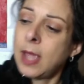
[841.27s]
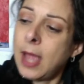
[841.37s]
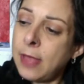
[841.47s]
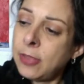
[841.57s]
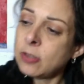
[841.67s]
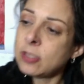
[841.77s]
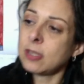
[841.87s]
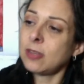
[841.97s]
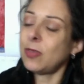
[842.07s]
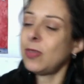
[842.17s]
there's
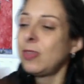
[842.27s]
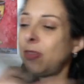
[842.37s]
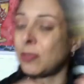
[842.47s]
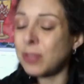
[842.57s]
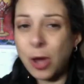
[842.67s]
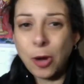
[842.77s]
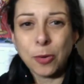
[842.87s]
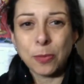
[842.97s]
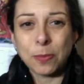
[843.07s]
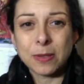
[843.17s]

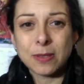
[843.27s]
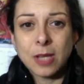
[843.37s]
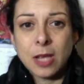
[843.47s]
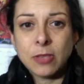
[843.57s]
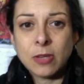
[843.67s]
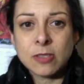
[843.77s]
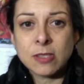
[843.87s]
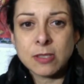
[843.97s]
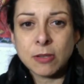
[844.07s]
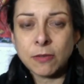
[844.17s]
hope. There's a
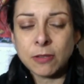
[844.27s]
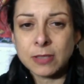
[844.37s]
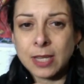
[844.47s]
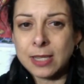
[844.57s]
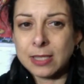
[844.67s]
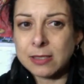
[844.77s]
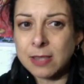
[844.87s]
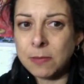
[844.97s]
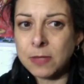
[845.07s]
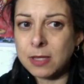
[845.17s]
silver lining.
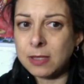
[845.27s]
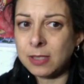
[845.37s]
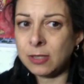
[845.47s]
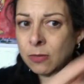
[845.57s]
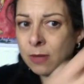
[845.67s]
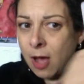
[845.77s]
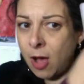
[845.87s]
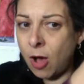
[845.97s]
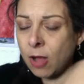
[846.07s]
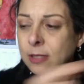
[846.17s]
Not
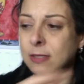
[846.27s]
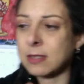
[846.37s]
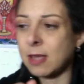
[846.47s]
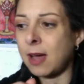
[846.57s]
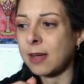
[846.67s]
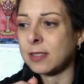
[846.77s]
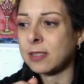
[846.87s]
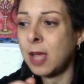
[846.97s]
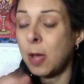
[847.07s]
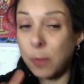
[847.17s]
all is lost,
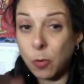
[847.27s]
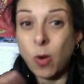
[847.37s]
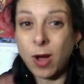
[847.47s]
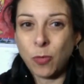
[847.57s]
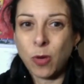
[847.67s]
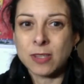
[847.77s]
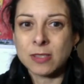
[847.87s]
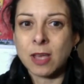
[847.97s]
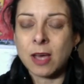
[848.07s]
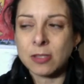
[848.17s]
but what was
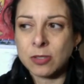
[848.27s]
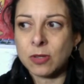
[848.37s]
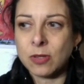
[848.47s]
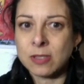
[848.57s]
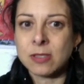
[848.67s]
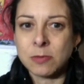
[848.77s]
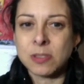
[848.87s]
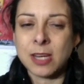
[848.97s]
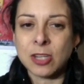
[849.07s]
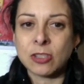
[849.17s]
lost is
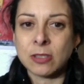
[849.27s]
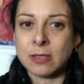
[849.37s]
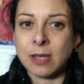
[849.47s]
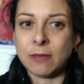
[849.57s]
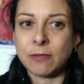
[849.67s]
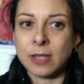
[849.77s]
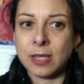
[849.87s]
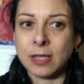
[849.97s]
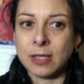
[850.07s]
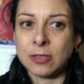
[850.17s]
substantial enough that
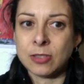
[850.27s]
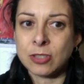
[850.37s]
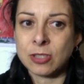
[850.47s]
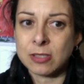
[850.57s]
it's